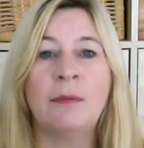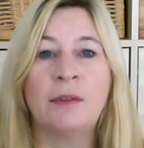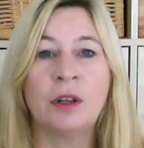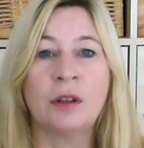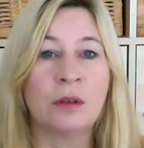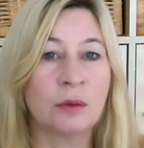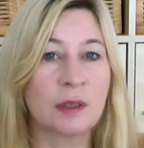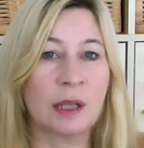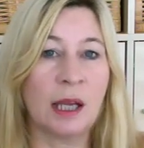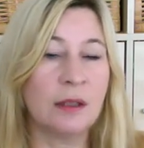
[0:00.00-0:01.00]
for those
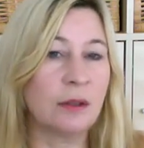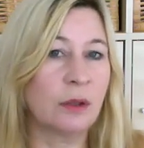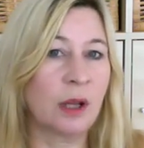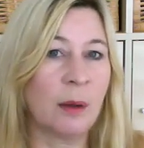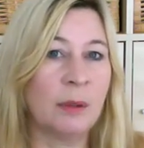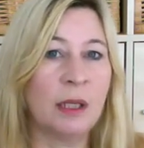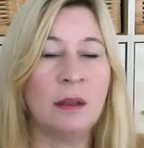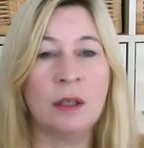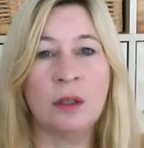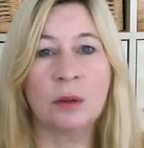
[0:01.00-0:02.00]
clients who are coming
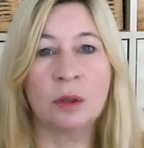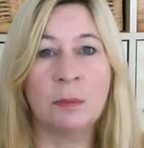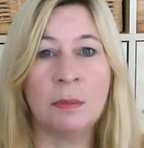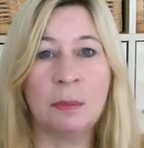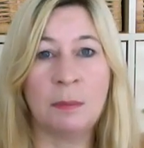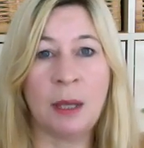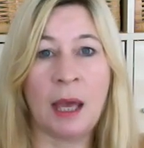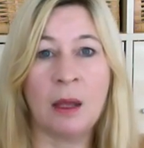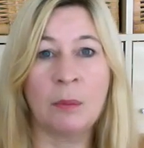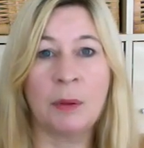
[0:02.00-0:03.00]
in that you're going to maybe be
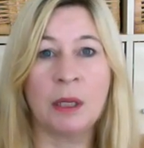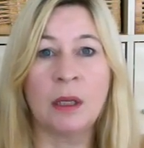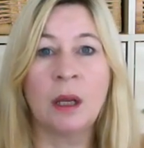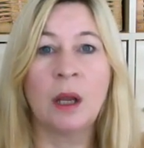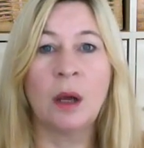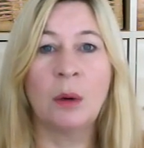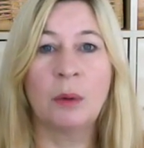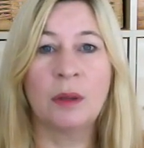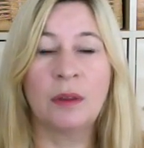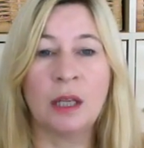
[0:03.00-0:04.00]
helping
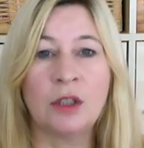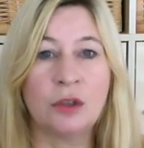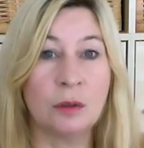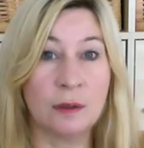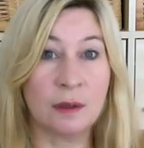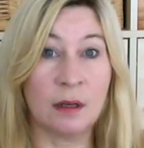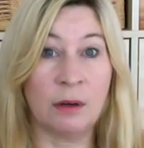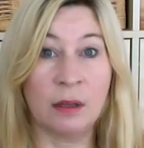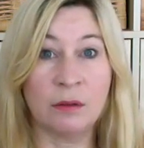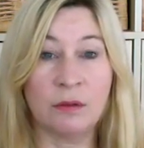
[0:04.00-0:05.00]
with issues
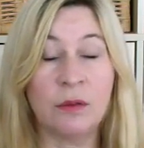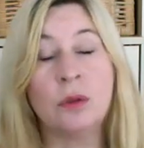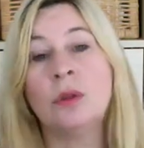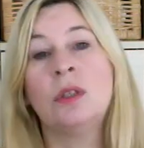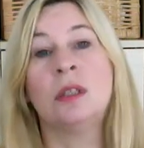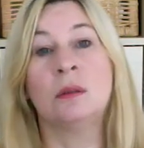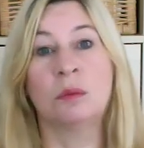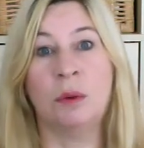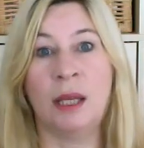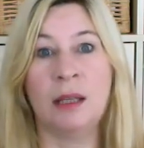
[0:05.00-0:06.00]
around food and
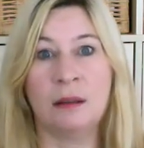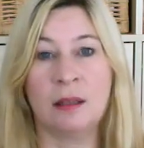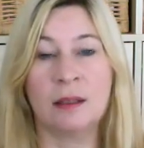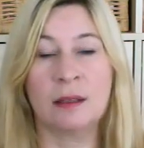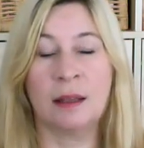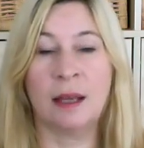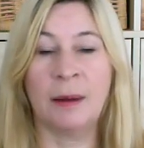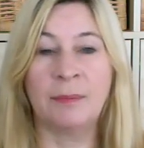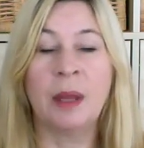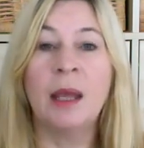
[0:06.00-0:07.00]
weight and things like
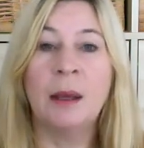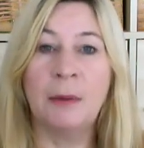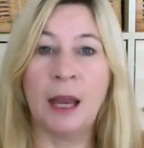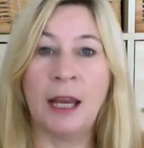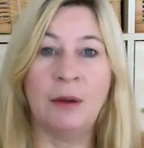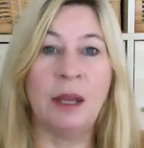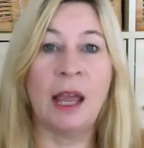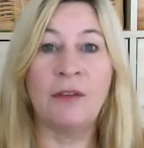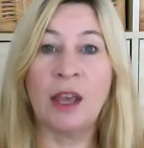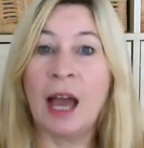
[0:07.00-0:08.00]
that. But anyway,
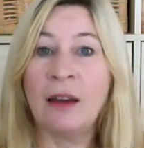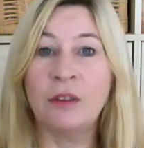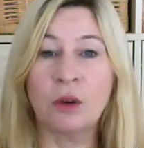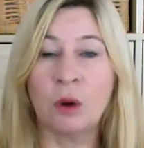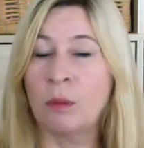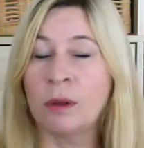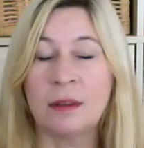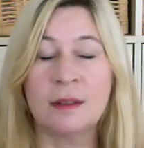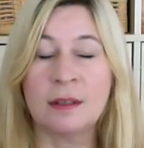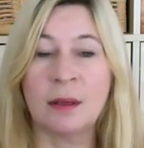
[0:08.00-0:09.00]
if you haven't got one,
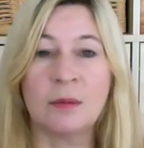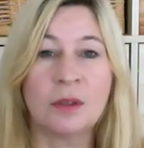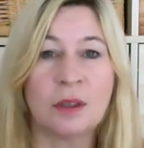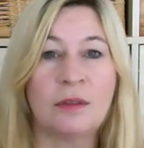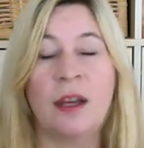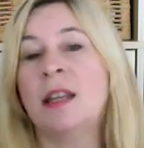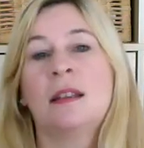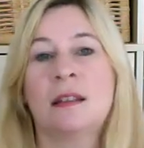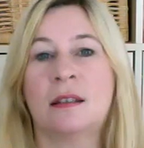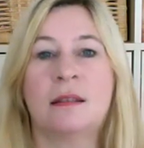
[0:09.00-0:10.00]
it's absolutely fine.
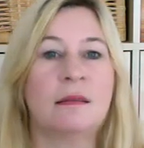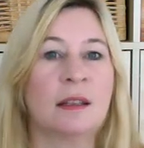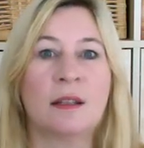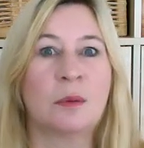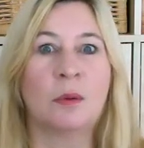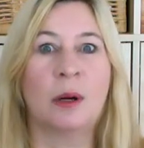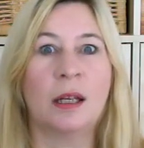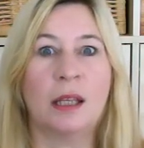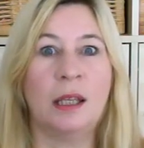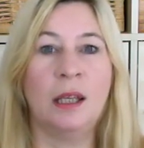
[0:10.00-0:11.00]
This will work
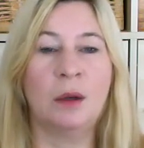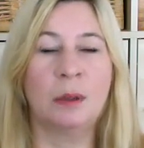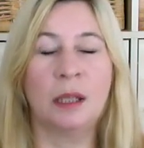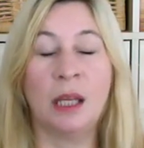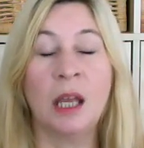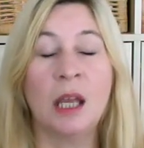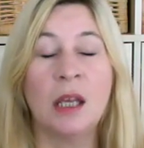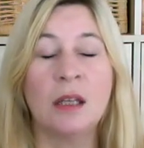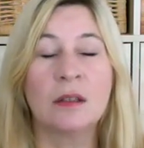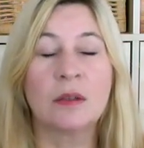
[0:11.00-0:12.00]
equally.
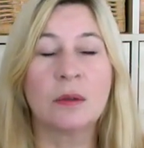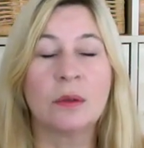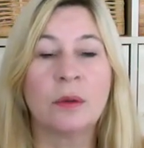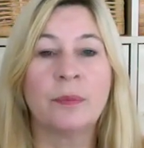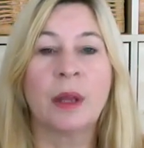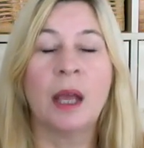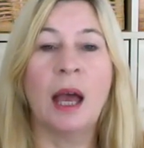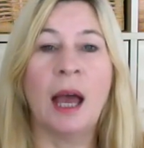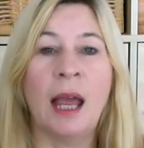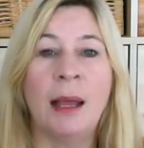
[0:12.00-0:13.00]
So
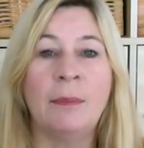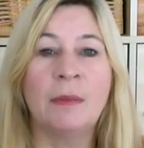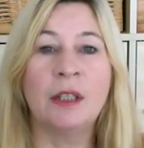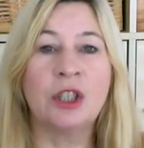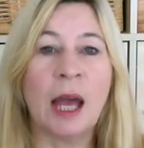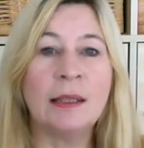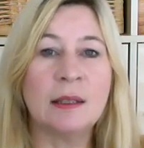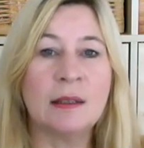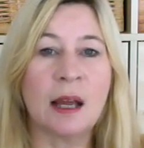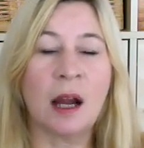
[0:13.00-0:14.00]
the
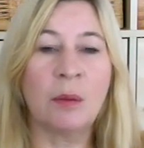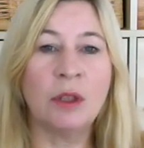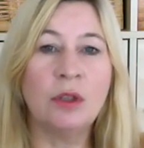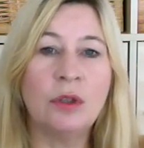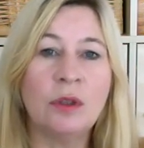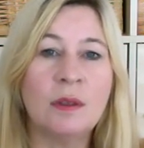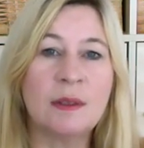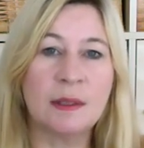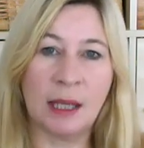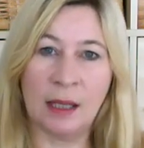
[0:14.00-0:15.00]
chances are when you do the
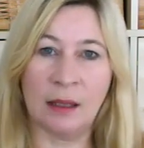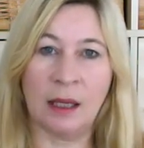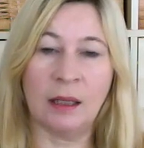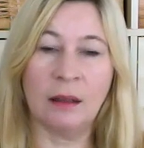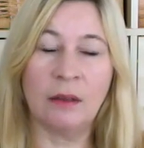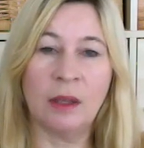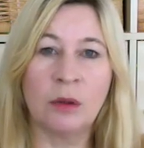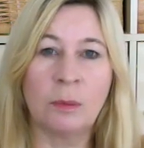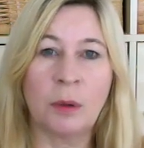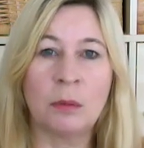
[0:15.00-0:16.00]
scaling,
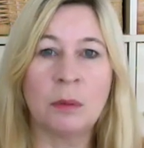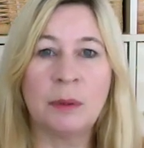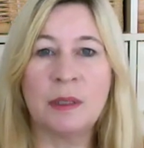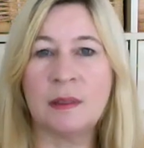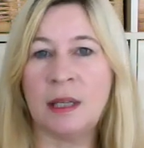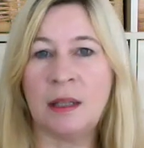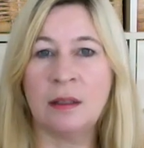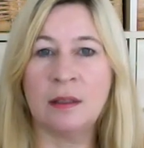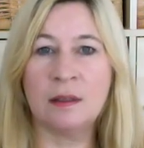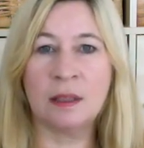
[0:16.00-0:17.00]
they'll probably say
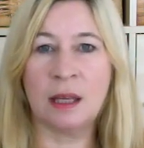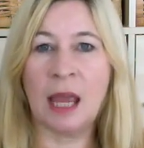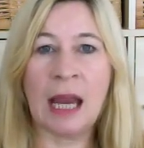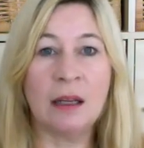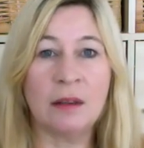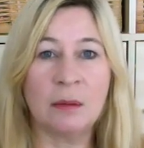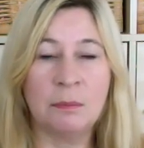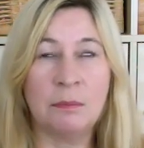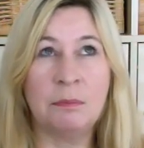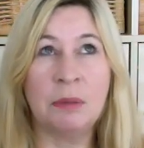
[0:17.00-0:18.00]
they sit
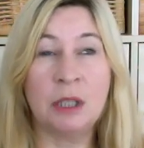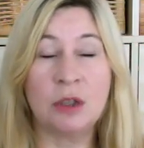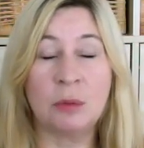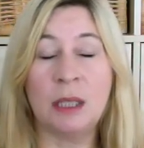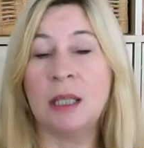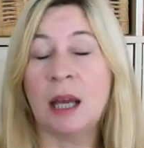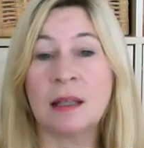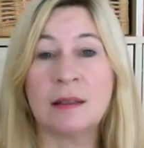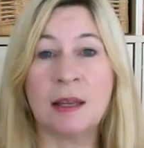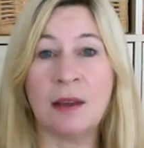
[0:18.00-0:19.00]
anything between a
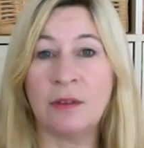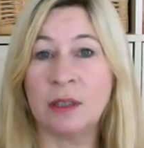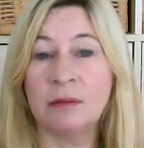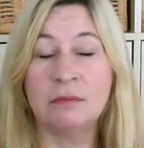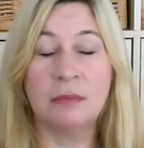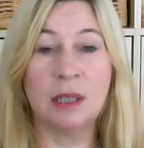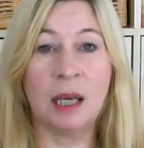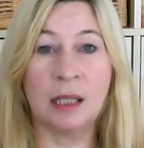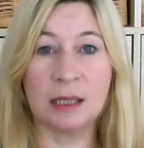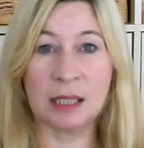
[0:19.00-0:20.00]
7
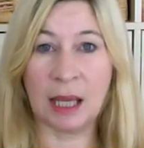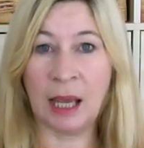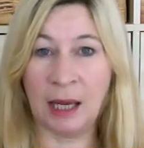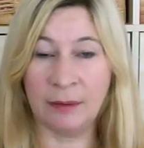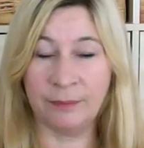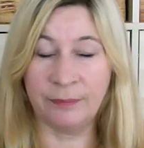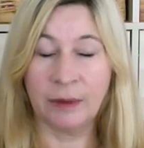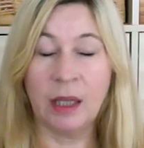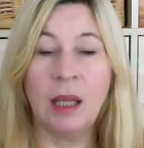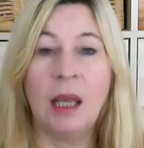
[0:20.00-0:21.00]
and
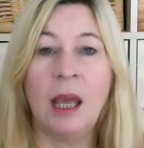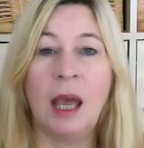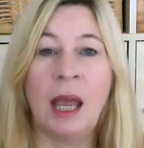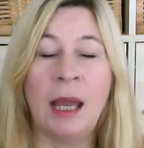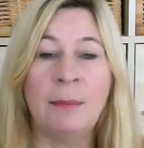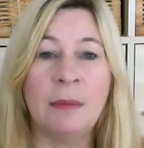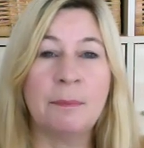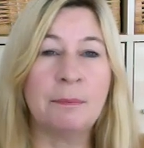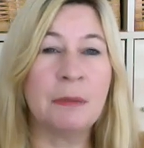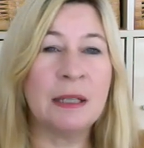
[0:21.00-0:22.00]
a 10.
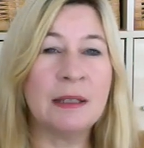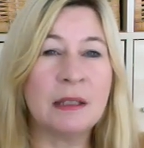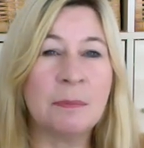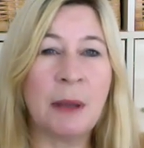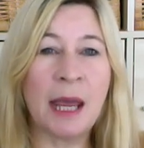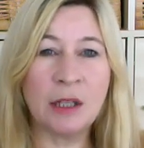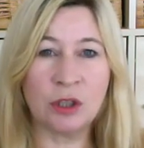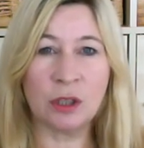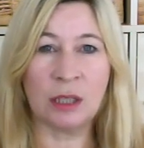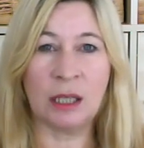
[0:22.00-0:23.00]

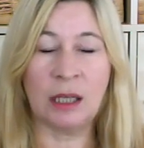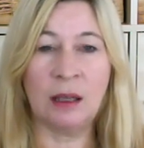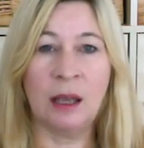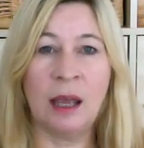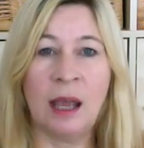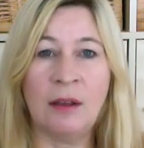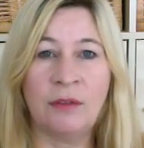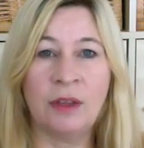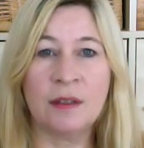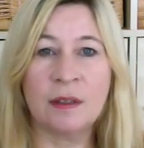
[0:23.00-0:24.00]
Especially
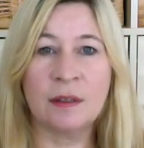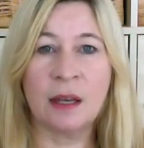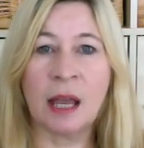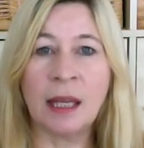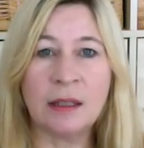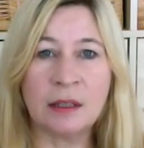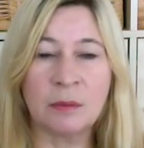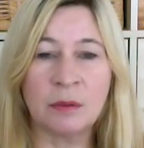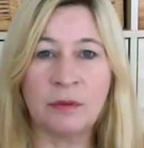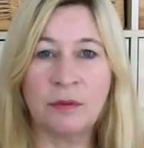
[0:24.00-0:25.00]
if this is an
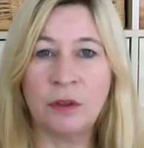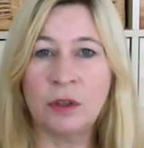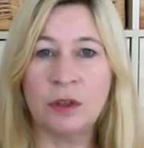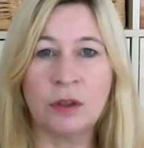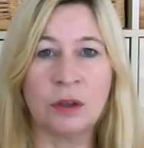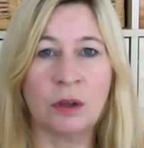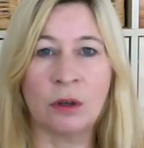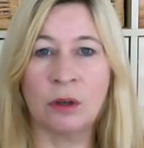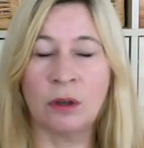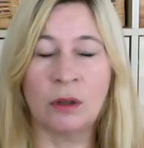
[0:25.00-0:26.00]
item of food
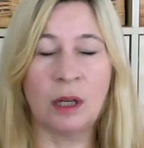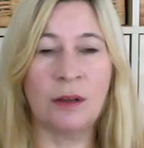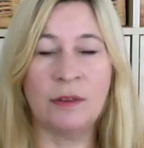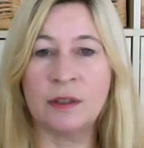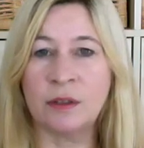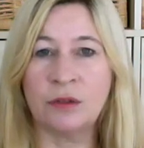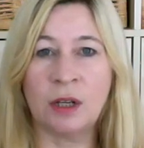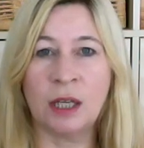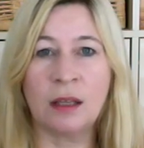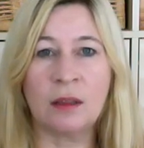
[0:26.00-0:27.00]
or if it's a
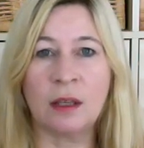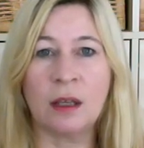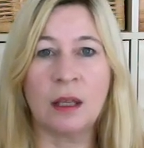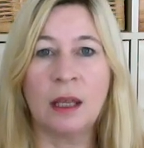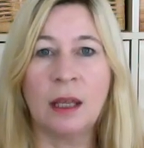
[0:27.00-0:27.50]
drink that